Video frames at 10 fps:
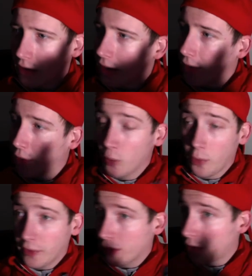throw
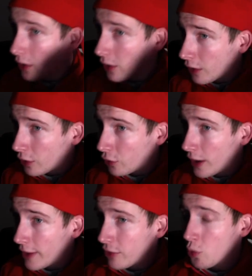it in the car on a
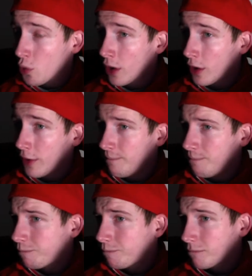drive to work,
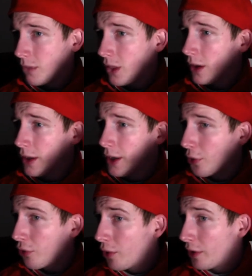you
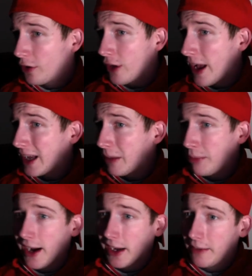know, throw it in a jacket
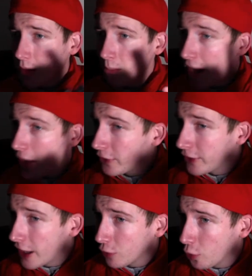pocket. Batteries
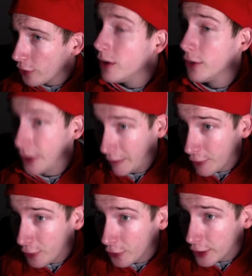out, of course. Safety first,